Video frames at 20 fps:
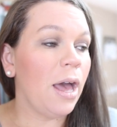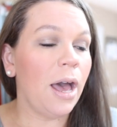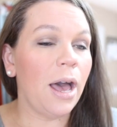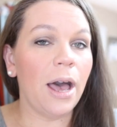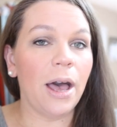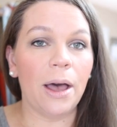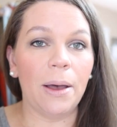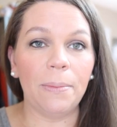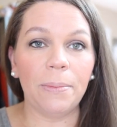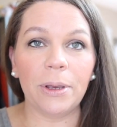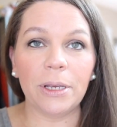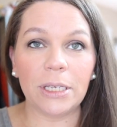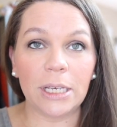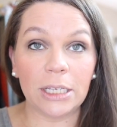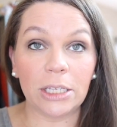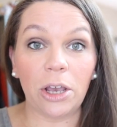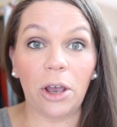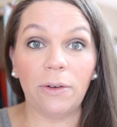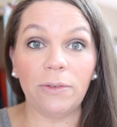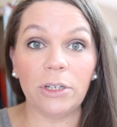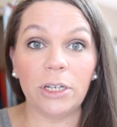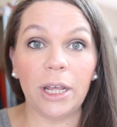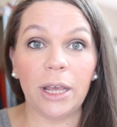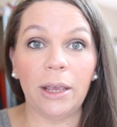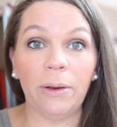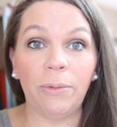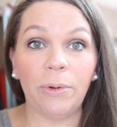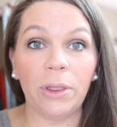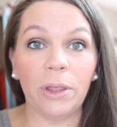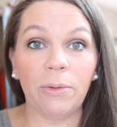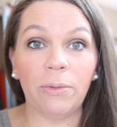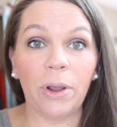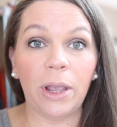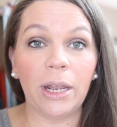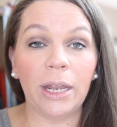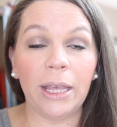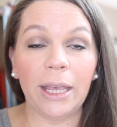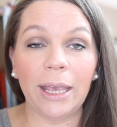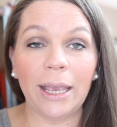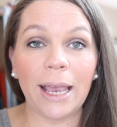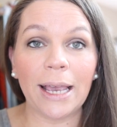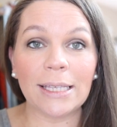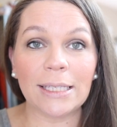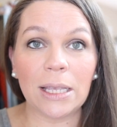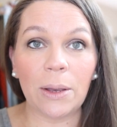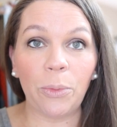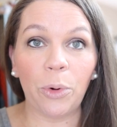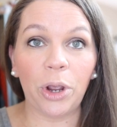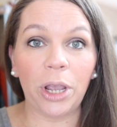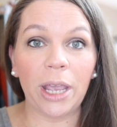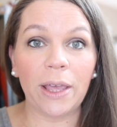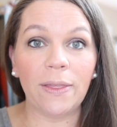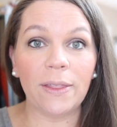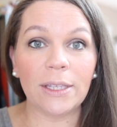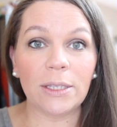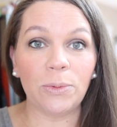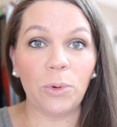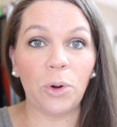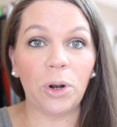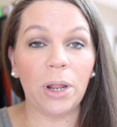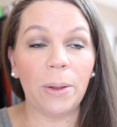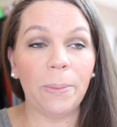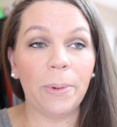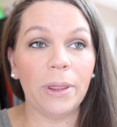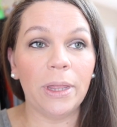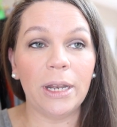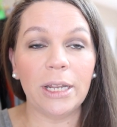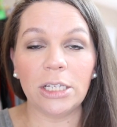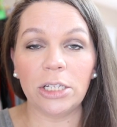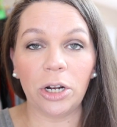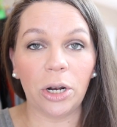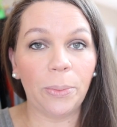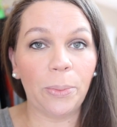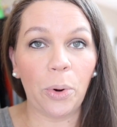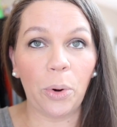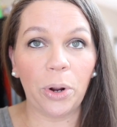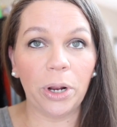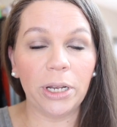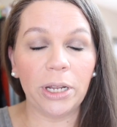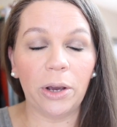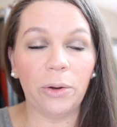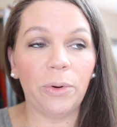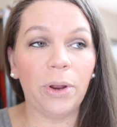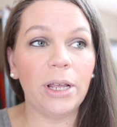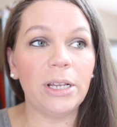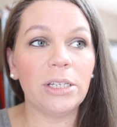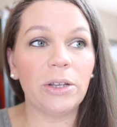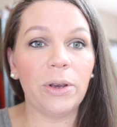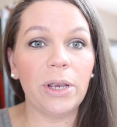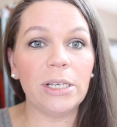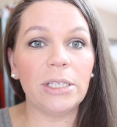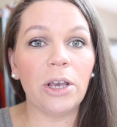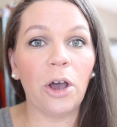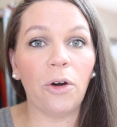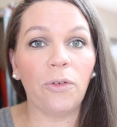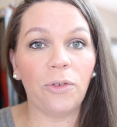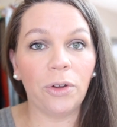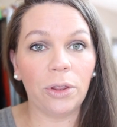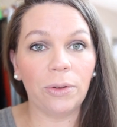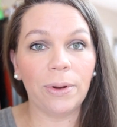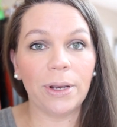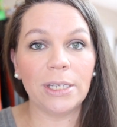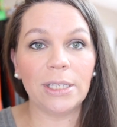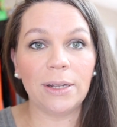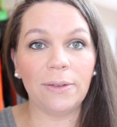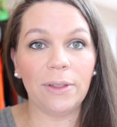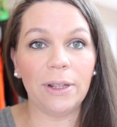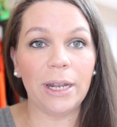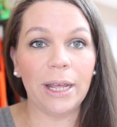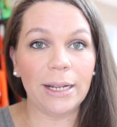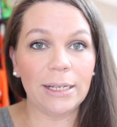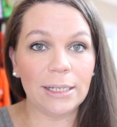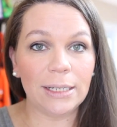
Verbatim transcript: um, cause he's off today with it raining. He got some work in this morning, but then it started pouring down rain, so he's off for the rest of the day